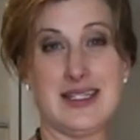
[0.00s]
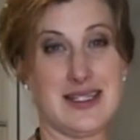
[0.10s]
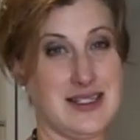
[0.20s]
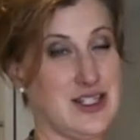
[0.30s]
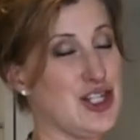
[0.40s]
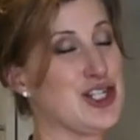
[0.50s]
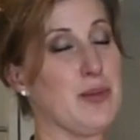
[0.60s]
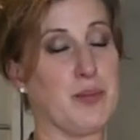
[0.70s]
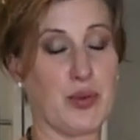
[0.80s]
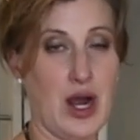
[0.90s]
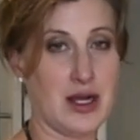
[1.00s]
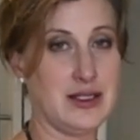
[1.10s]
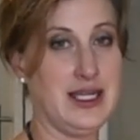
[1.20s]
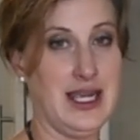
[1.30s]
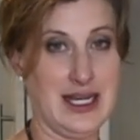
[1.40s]
is just
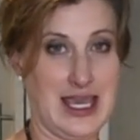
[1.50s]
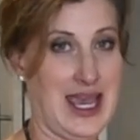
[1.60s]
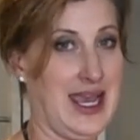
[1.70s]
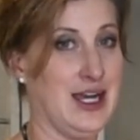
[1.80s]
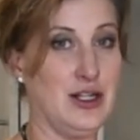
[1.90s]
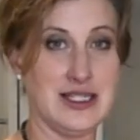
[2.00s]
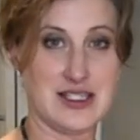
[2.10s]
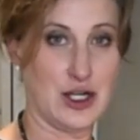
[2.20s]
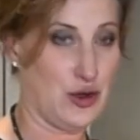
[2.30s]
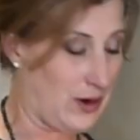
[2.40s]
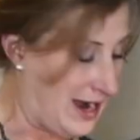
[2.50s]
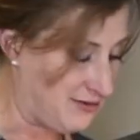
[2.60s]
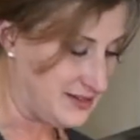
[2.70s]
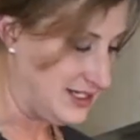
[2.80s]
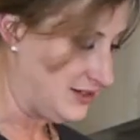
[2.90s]
broccoli and kale. It's a
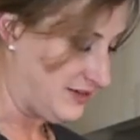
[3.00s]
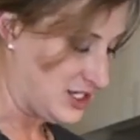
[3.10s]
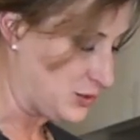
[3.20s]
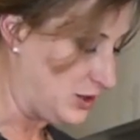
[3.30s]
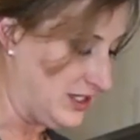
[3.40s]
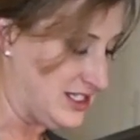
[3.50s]
grafted vegetable.